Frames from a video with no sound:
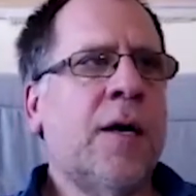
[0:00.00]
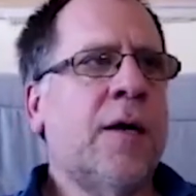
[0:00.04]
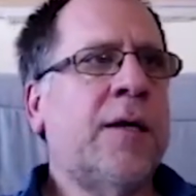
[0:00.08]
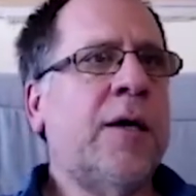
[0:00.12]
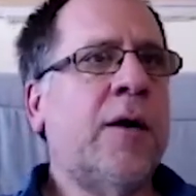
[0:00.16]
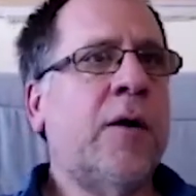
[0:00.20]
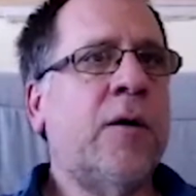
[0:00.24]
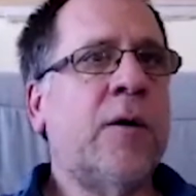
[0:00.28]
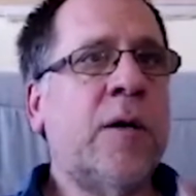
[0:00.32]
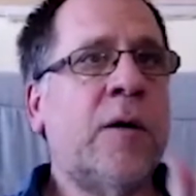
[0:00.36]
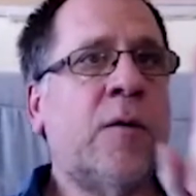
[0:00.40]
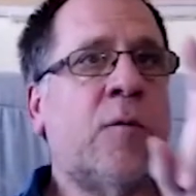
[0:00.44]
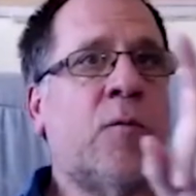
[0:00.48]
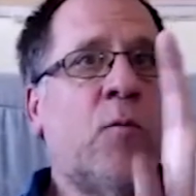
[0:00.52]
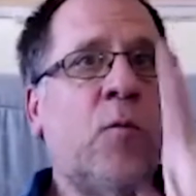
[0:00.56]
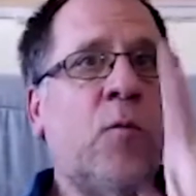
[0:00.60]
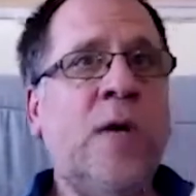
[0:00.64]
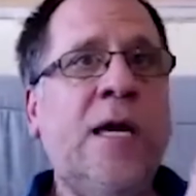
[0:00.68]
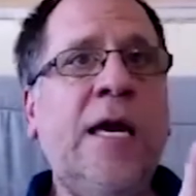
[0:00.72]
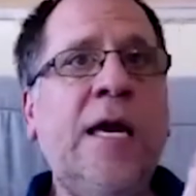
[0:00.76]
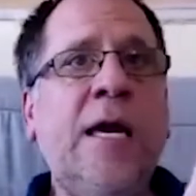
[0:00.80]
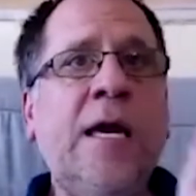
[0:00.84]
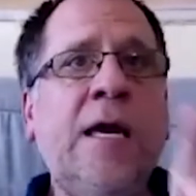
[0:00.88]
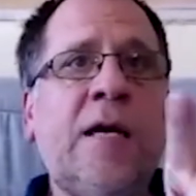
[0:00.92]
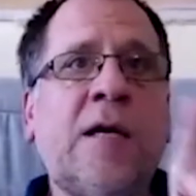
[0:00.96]
Now,
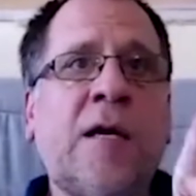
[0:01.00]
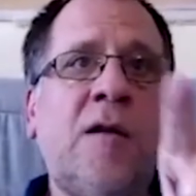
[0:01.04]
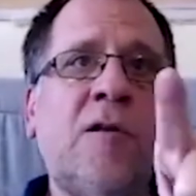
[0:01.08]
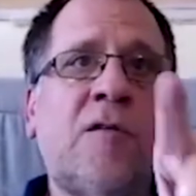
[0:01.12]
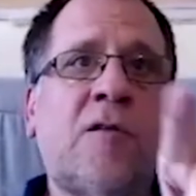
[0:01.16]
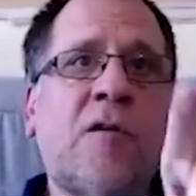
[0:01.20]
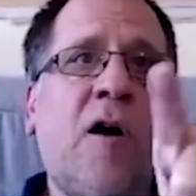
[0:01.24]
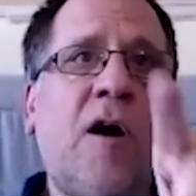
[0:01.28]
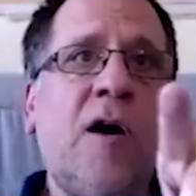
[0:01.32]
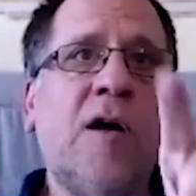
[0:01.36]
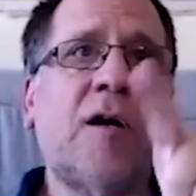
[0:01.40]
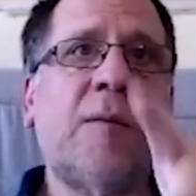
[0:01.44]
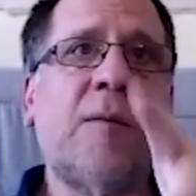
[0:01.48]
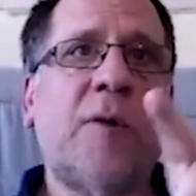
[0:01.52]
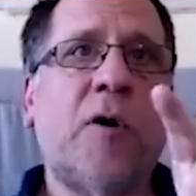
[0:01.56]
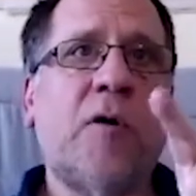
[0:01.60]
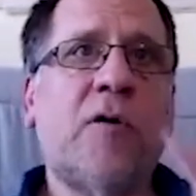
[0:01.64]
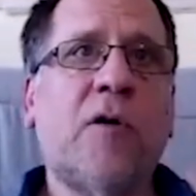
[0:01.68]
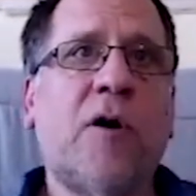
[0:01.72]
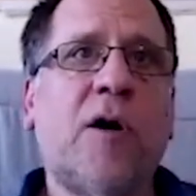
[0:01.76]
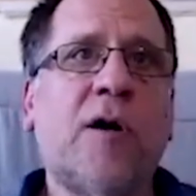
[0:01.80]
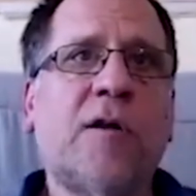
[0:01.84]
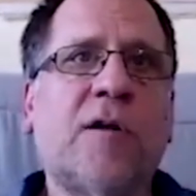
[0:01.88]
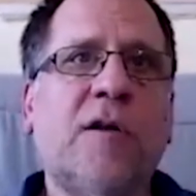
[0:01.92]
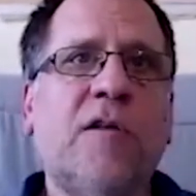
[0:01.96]
we can talk about
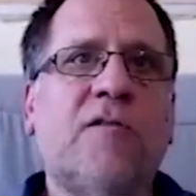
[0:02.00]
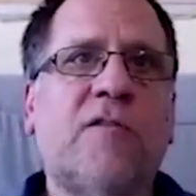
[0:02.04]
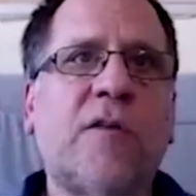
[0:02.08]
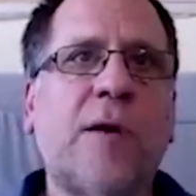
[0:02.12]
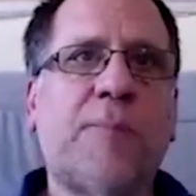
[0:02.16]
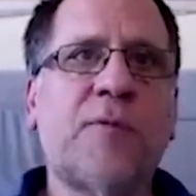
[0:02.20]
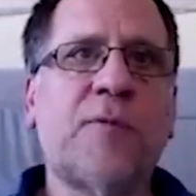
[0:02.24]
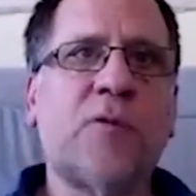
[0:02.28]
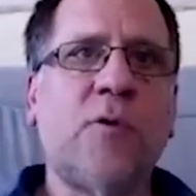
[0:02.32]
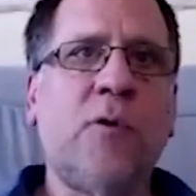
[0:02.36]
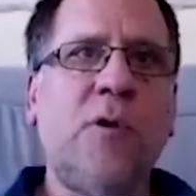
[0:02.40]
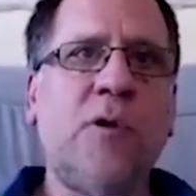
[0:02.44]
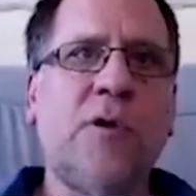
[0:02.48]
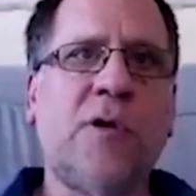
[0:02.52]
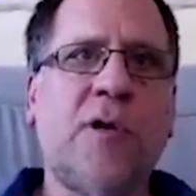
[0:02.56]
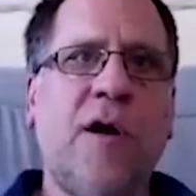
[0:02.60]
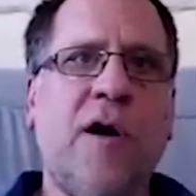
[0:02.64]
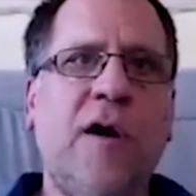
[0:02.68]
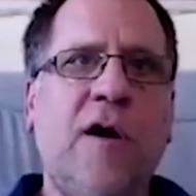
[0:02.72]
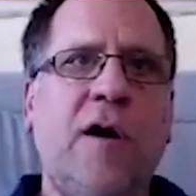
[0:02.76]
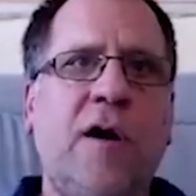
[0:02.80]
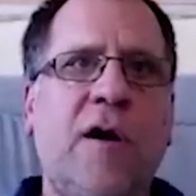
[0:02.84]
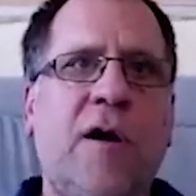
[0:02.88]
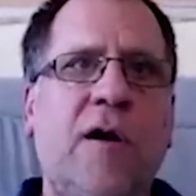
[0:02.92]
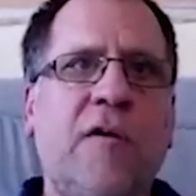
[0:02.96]
non conceptual
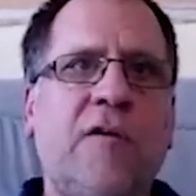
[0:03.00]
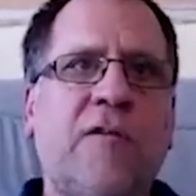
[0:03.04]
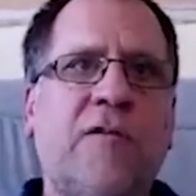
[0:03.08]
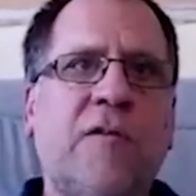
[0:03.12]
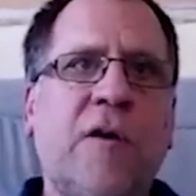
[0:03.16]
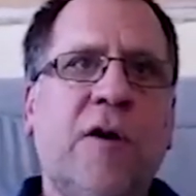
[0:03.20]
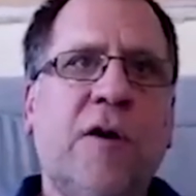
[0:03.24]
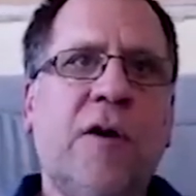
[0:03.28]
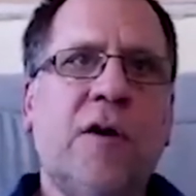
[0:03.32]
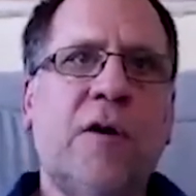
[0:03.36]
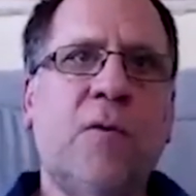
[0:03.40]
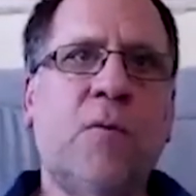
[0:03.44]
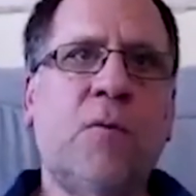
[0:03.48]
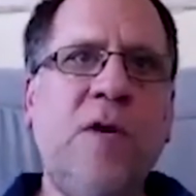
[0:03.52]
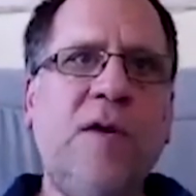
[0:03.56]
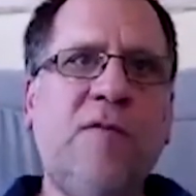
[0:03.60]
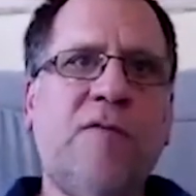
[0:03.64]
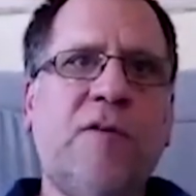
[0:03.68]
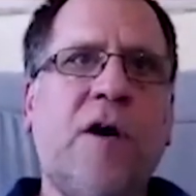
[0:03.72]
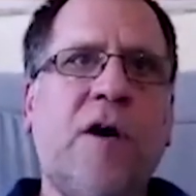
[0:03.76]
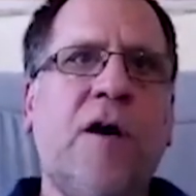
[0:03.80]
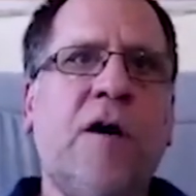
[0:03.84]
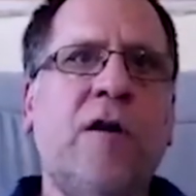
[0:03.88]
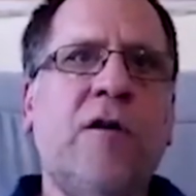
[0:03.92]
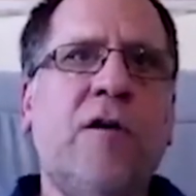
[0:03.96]
because we've
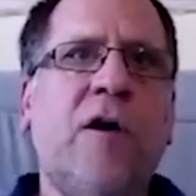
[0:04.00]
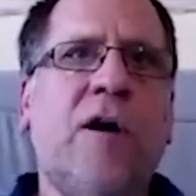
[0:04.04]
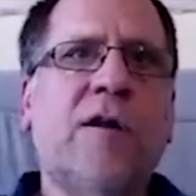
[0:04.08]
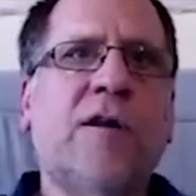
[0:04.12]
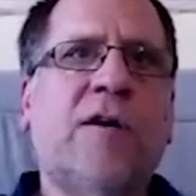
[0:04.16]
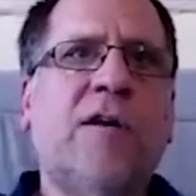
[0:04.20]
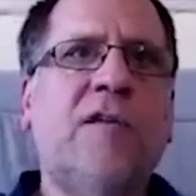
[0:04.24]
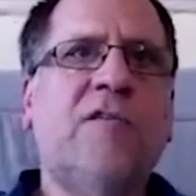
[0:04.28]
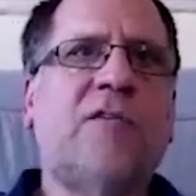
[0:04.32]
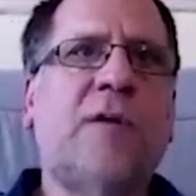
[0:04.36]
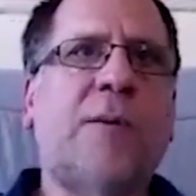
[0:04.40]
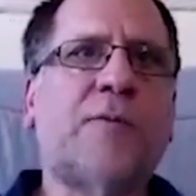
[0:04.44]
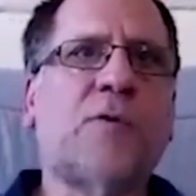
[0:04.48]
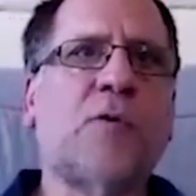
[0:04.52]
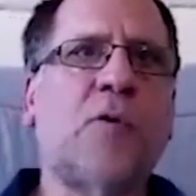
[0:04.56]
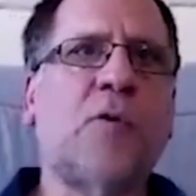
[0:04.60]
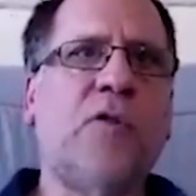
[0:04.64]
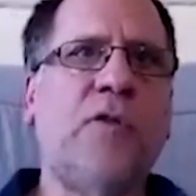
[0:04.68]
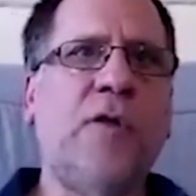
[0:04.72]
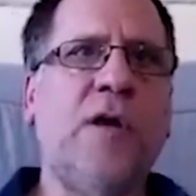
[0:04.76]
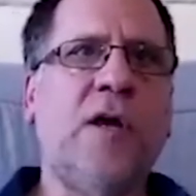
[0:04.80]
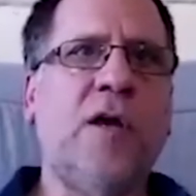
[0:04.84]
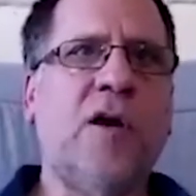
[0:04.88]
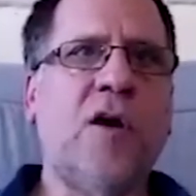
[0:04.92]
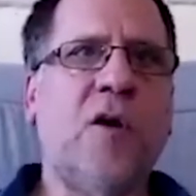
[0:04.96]
got a non conceptual
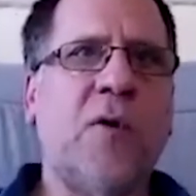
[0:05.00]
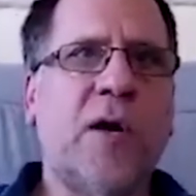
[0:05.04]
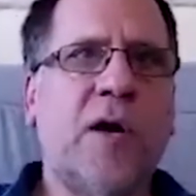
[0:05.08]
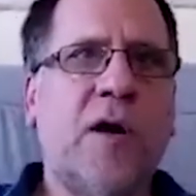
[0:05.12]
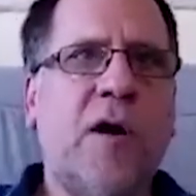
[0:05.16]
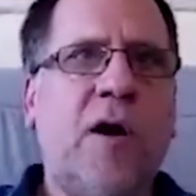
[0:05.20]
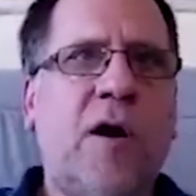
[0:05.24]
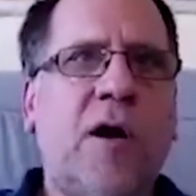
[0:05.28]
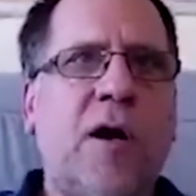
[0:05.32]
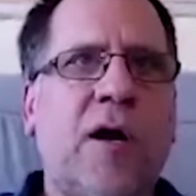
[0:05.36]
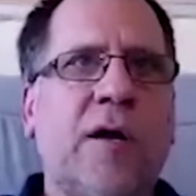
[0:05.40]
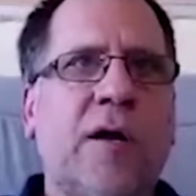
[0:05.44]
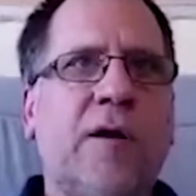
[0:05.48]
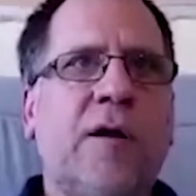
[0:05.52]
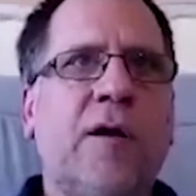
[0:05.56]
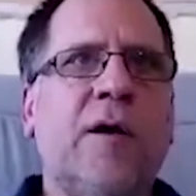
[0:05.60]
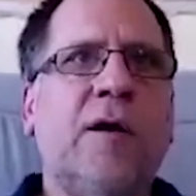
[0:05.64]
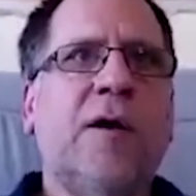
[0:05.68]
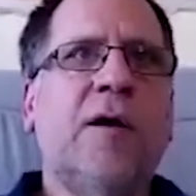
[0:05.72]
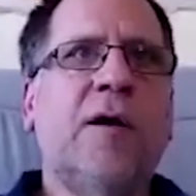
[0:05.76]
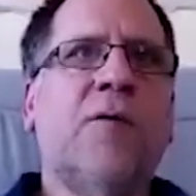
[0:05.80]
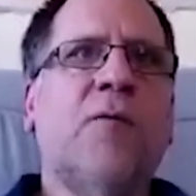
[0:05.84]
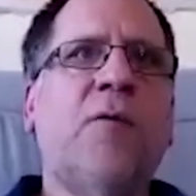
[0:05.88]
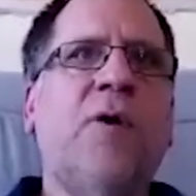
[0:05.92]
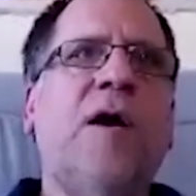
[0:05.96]
thing going on
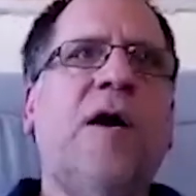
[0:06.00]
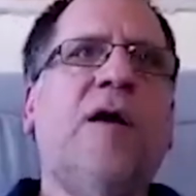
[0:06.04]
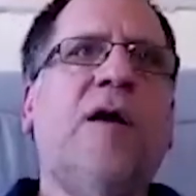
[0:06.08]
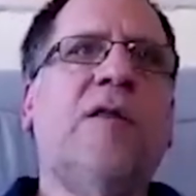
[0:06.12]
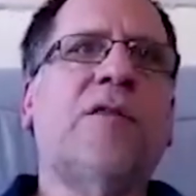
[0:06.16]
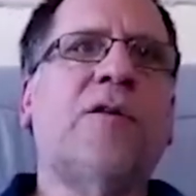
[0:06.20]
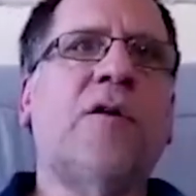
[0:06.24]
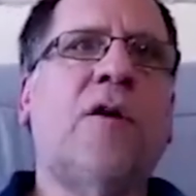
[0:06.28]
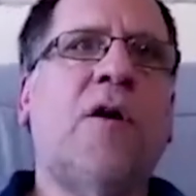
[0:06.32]
with mm-hmm.